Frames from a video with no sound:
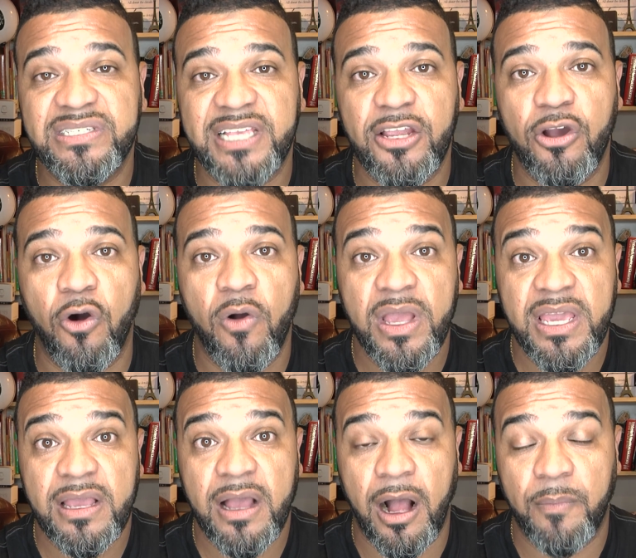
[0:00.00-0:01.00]
single
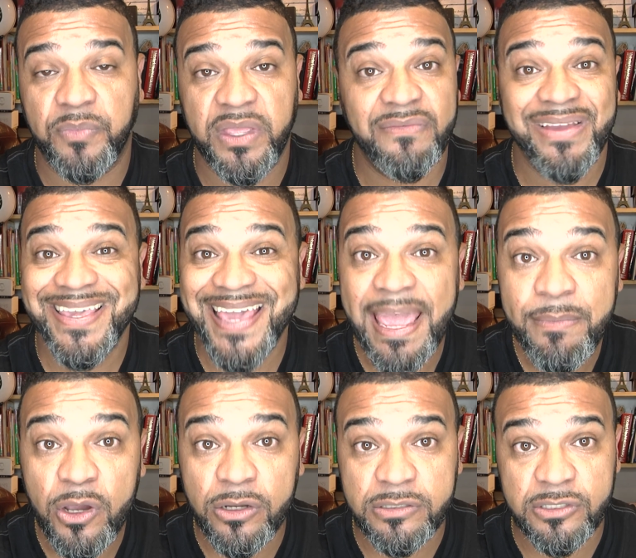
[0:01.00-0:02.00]
even
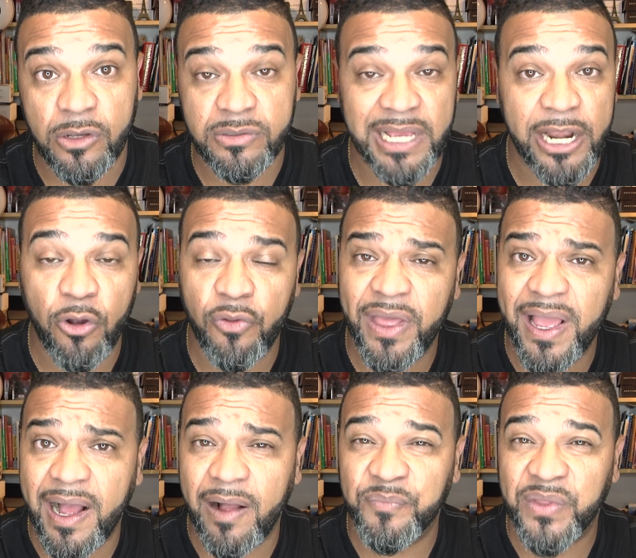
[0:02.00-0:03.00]
game consoles. I know
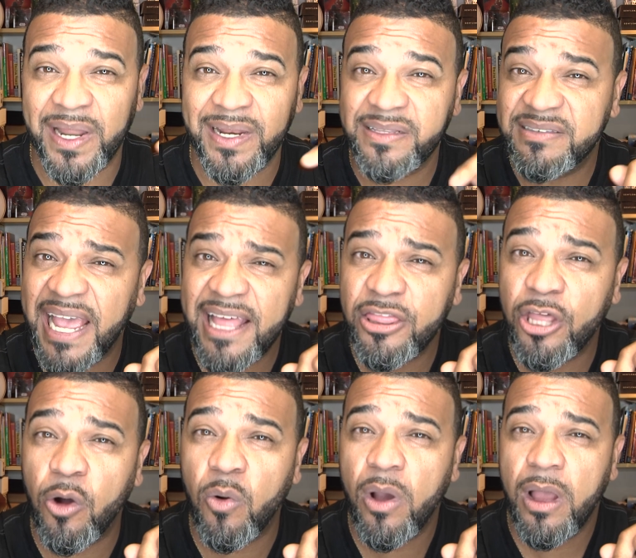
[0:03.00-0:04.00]
that the
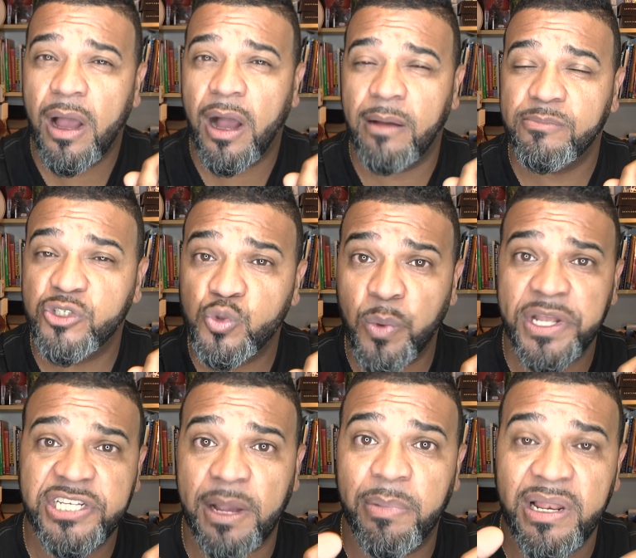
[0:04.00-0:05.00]
Nintendo
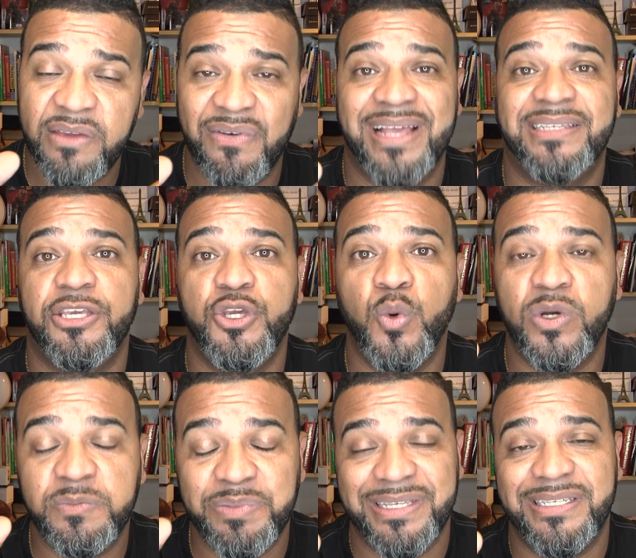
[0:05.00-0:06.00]
Switch, I believe, has a
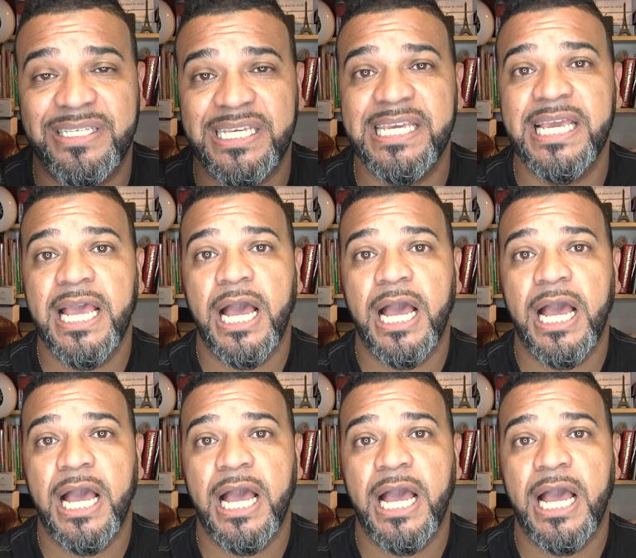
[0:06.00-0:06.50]
USB-C.